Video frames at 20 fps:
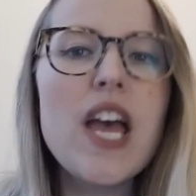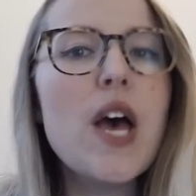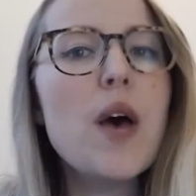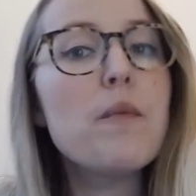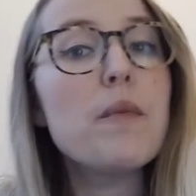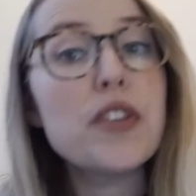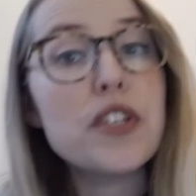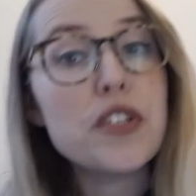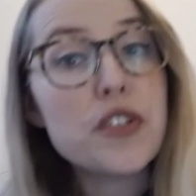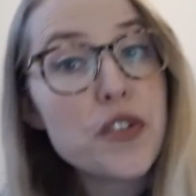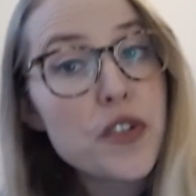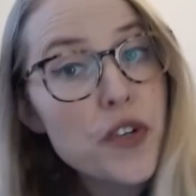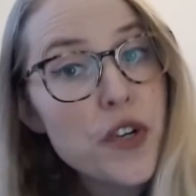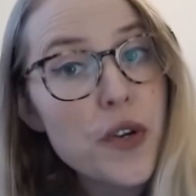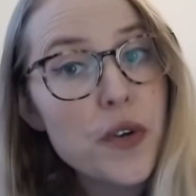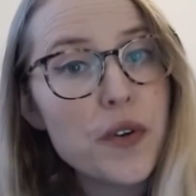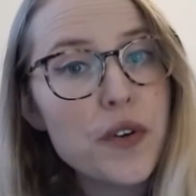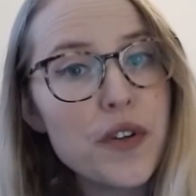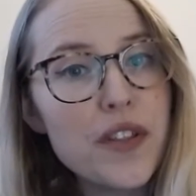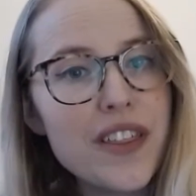But the
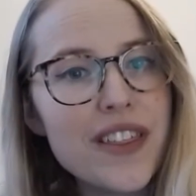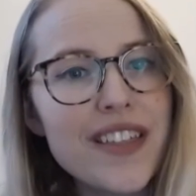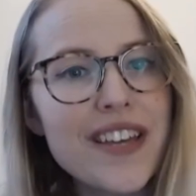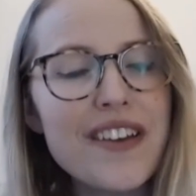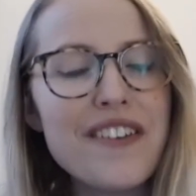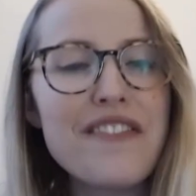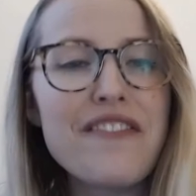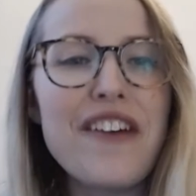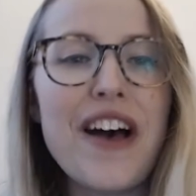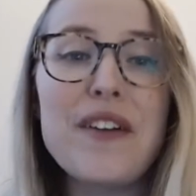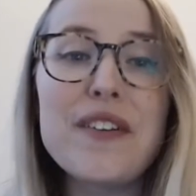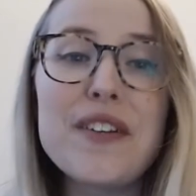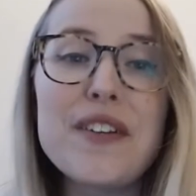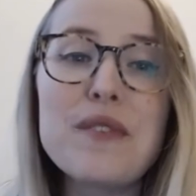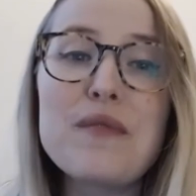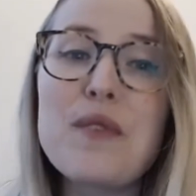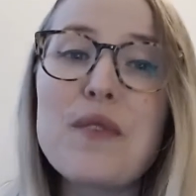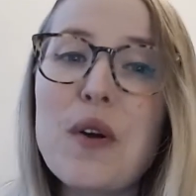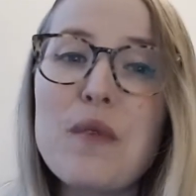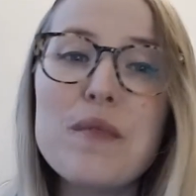truth, found
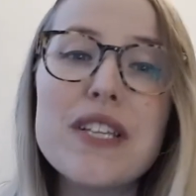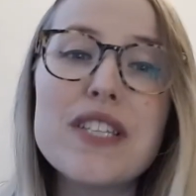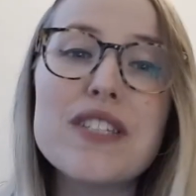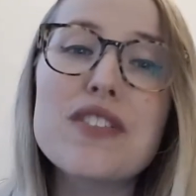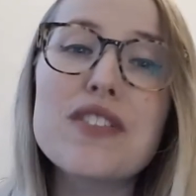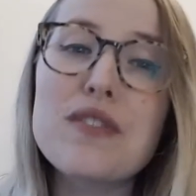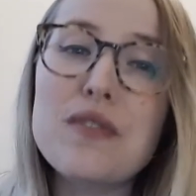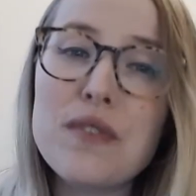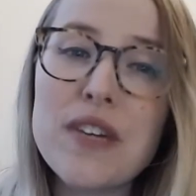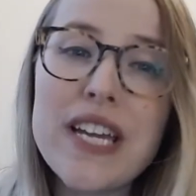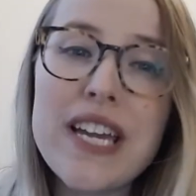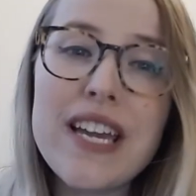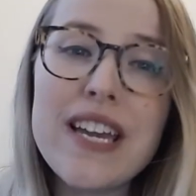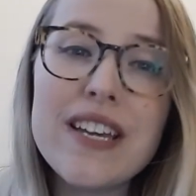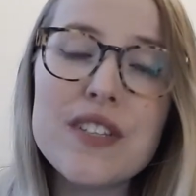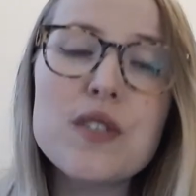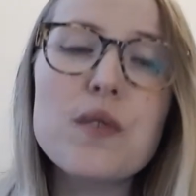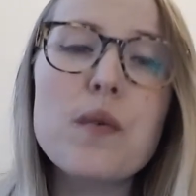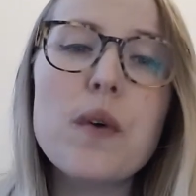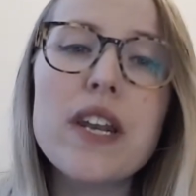in Romans
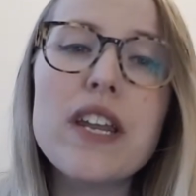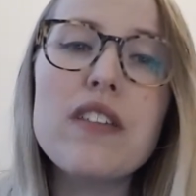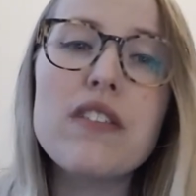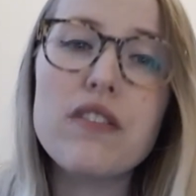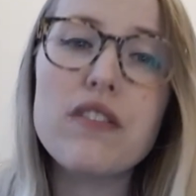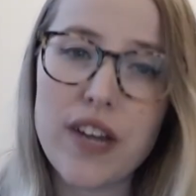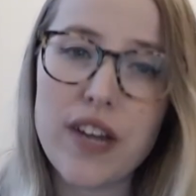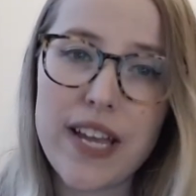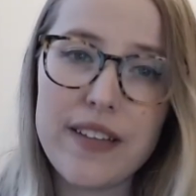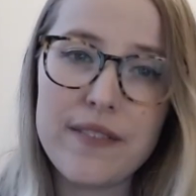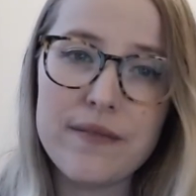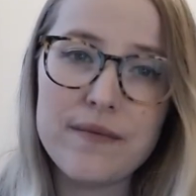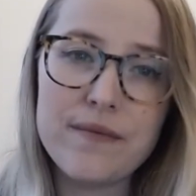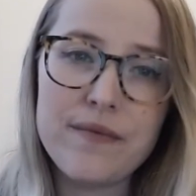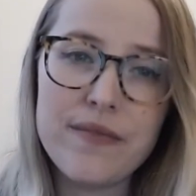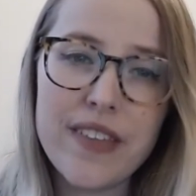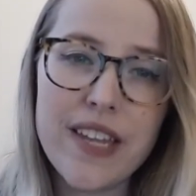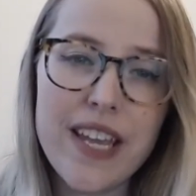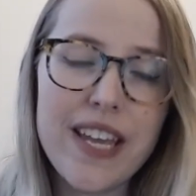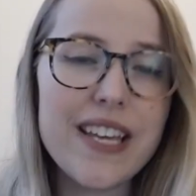3:23,
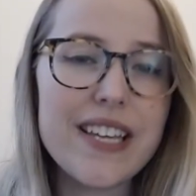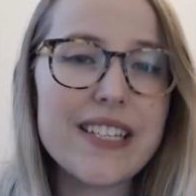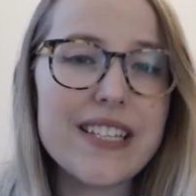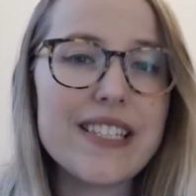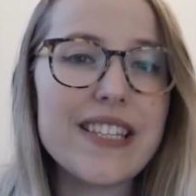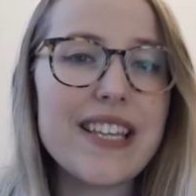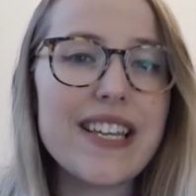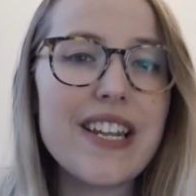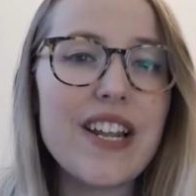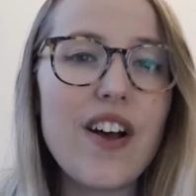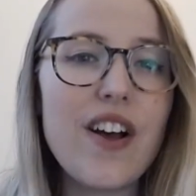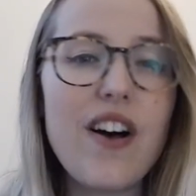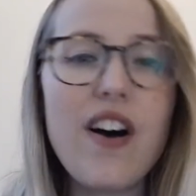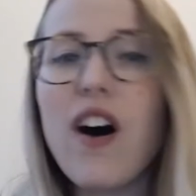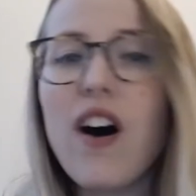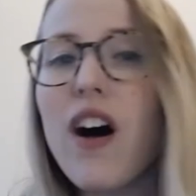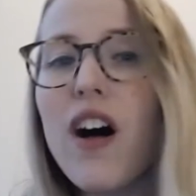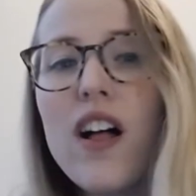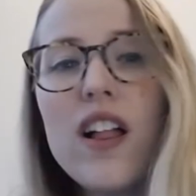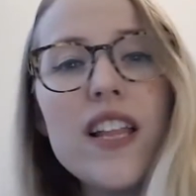is that
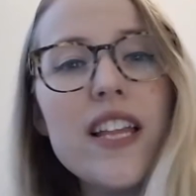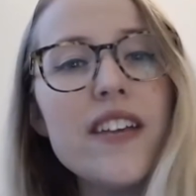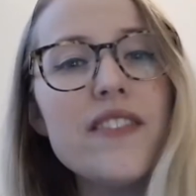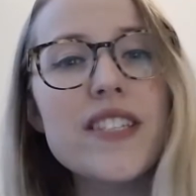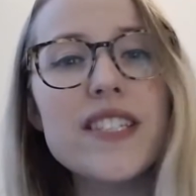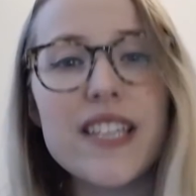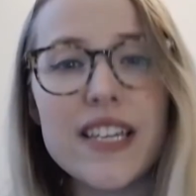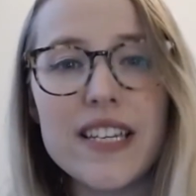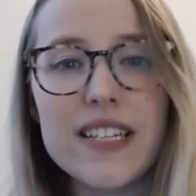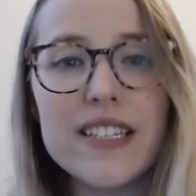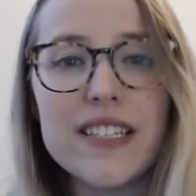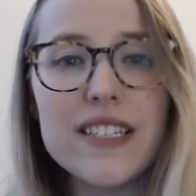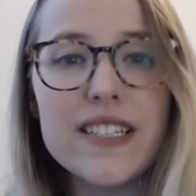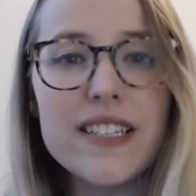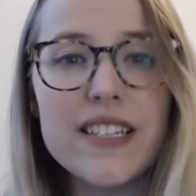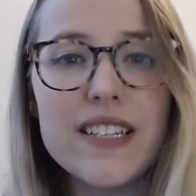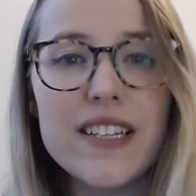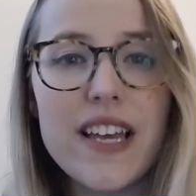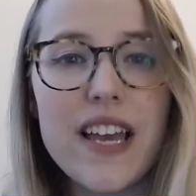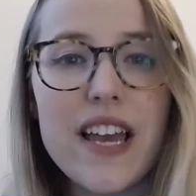all have sinned
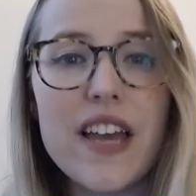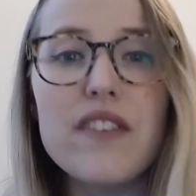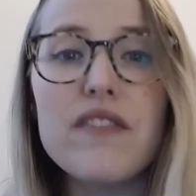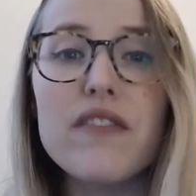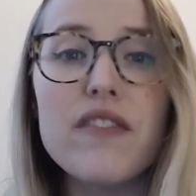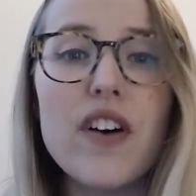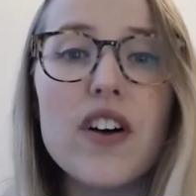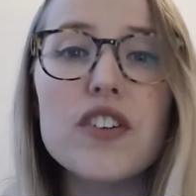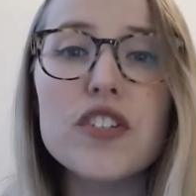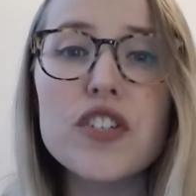and fall